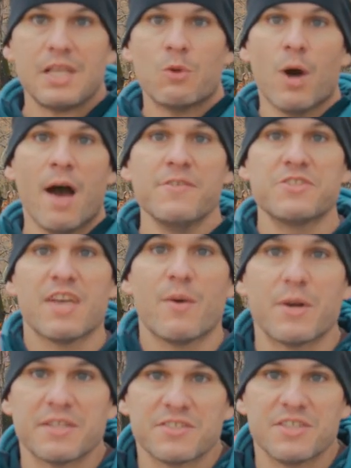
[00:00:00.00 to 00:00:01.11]
Well, obviously I
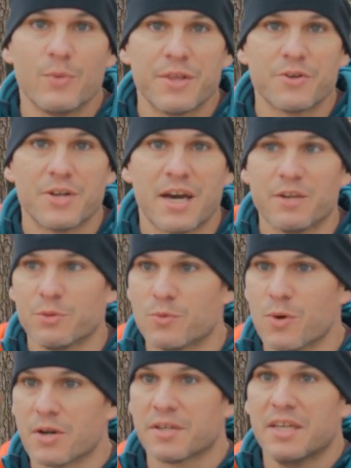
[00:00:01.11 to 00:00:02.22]
wanted to see whether or not it would
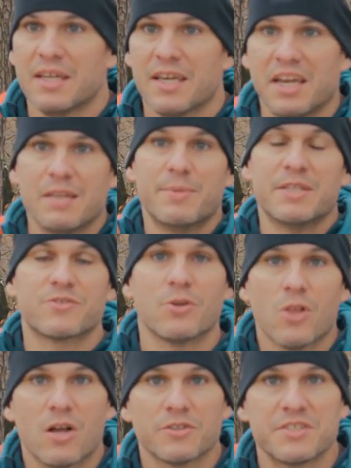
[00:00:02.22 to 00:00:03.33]
work and it had been so
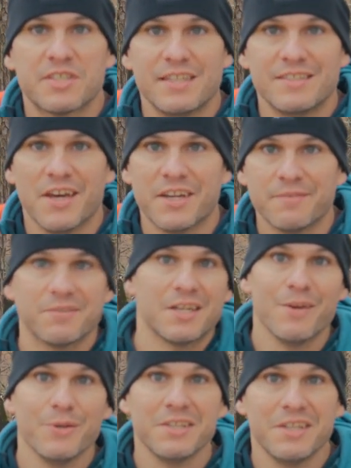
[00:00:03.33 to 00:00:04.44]
long since I'd done it that I
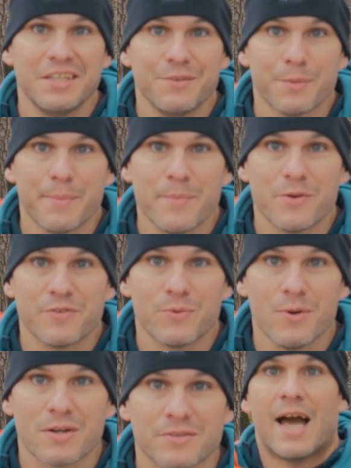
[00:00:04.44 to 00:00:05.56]
really didn't even remember if it
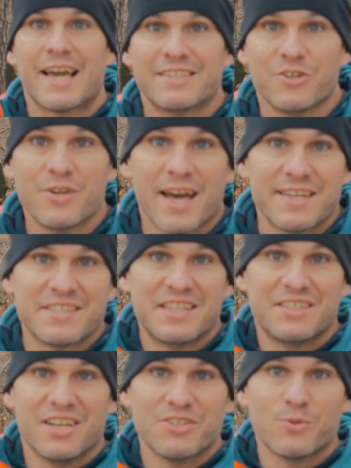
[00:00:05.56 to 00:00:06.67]
worked. I can tell you guys that
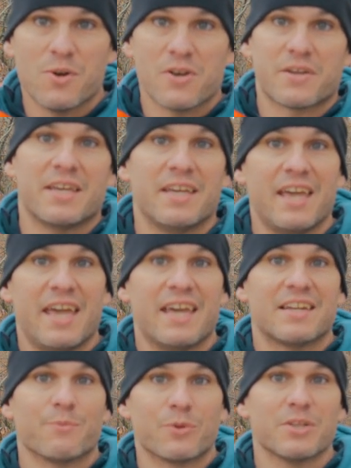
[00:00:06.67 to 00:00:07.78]
it does work
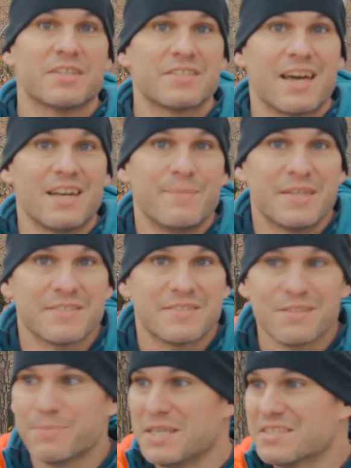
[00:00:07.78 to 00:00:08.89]
and I'm real excited because
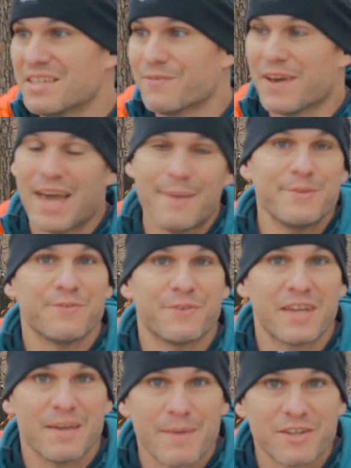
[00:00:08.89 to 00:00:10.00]
this means that if I happen to
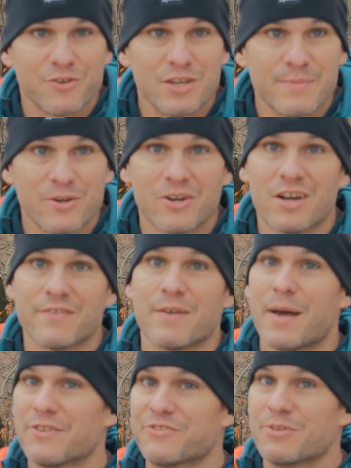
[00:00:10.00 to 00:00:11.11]
forget my creamer or if I'm
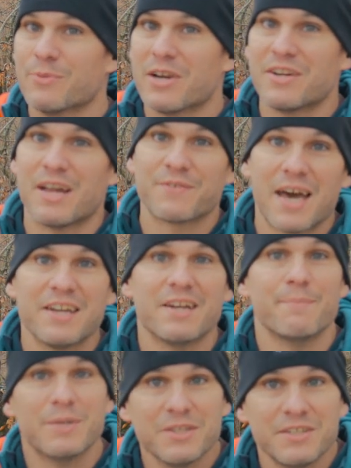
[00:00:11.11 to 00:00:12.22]
out somewhere and I've got an
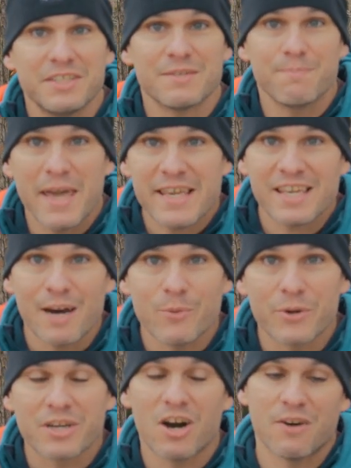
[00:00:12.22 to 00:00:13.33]
ability to make
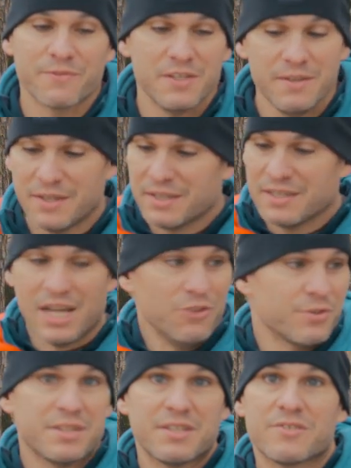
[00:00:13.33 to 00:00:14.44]
cowboy coffee, I'll
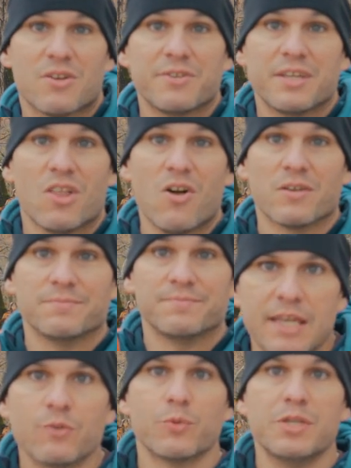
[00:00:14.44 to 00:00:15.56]
drink this all day long.
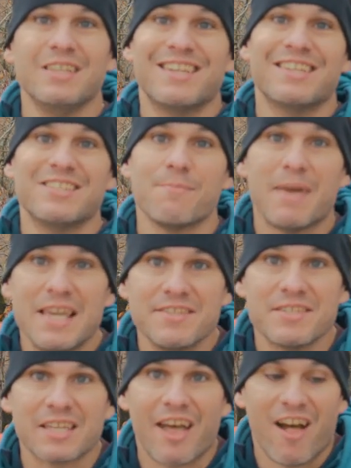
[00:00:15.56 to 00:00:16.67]
It really is
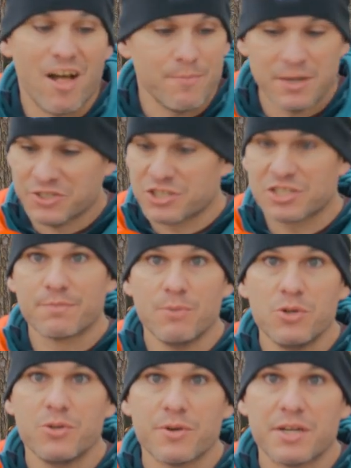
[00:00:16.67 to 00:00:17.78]
amazing how much
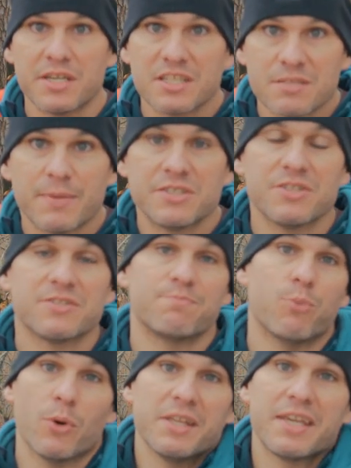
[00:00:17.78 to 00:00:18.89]
smoother it is by just
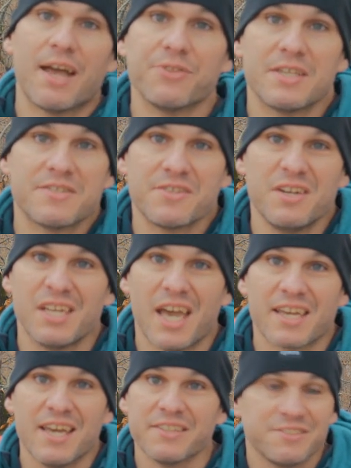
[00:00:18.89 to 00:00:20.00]
boiling out the acidity, I
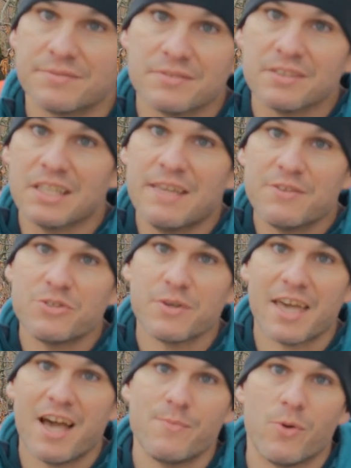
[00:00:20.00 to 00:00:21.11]
guess. Leave it to a
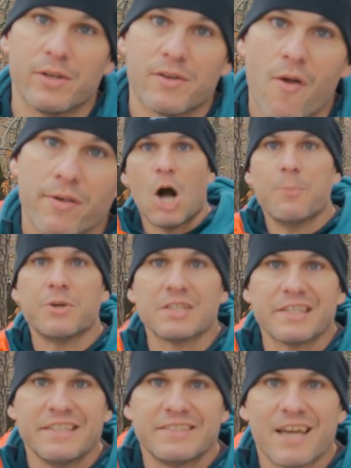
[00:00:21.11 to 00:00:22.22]
cowboy. I'll put a
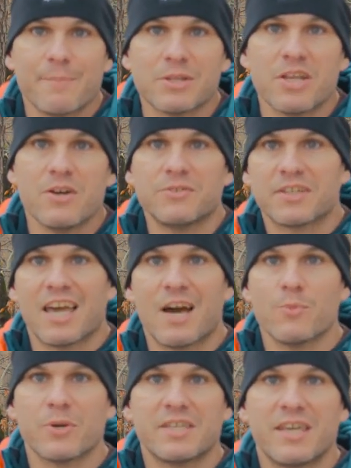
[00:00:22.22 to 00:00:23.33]
link down below to
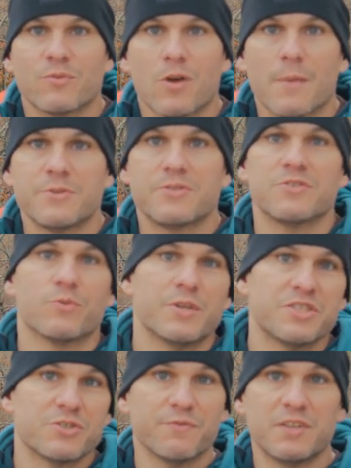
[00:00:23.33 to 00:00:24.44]
Cowboy Kent Roberts'
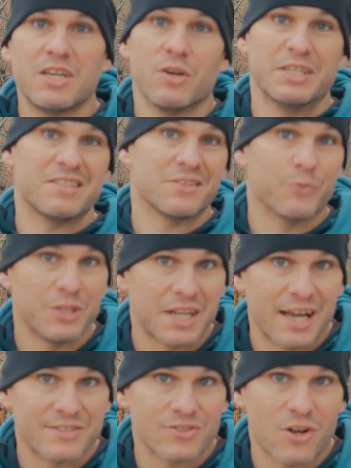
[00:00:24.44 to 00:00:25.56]
original video, at least the one that
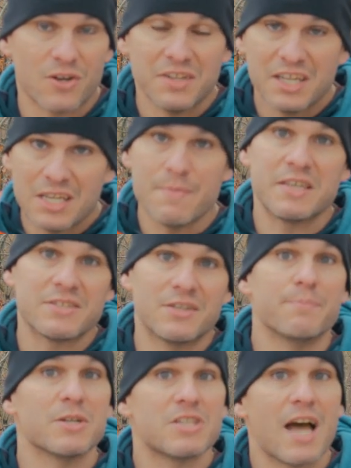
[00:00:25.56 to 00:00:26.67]
I saw. He makes it
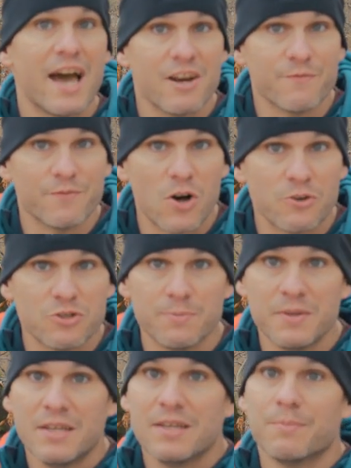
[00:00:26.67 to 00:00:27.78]
in much higher volume,
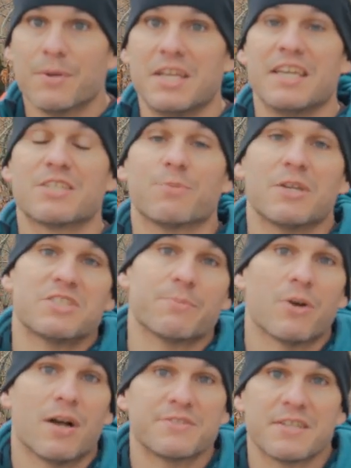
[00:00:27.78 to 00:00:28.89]
but he explains the
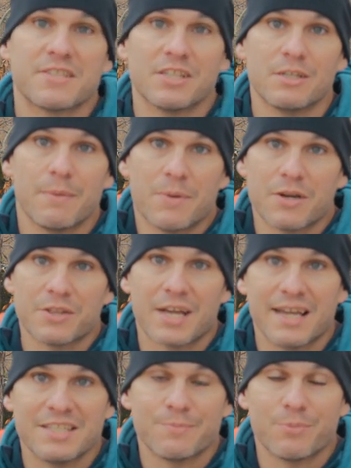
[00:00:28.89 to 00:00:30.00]
process a little bit better than
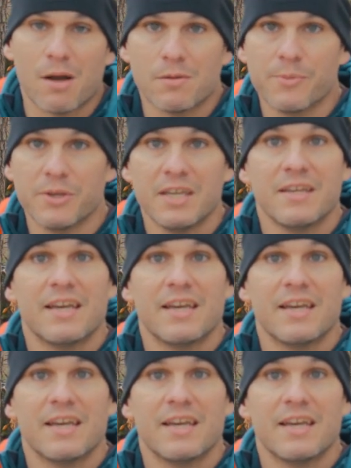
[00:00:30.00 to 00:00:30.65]
I did probably.